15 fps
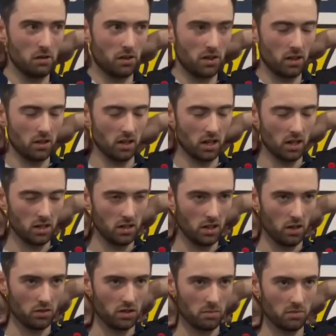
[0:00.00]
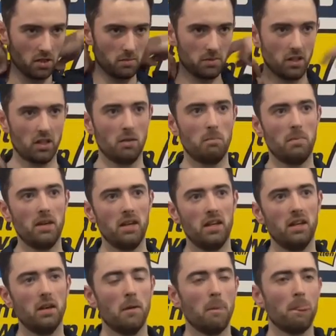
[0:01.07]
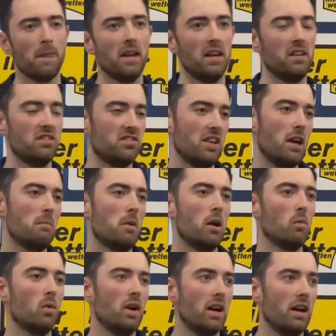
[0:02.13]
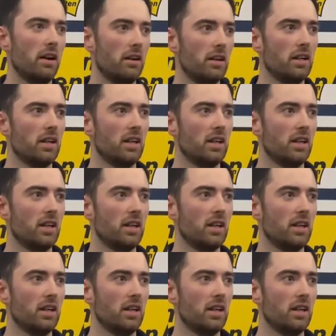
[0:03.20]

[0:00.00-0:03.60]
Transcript: I think I, you know, sometimes I can be in a state of mind where,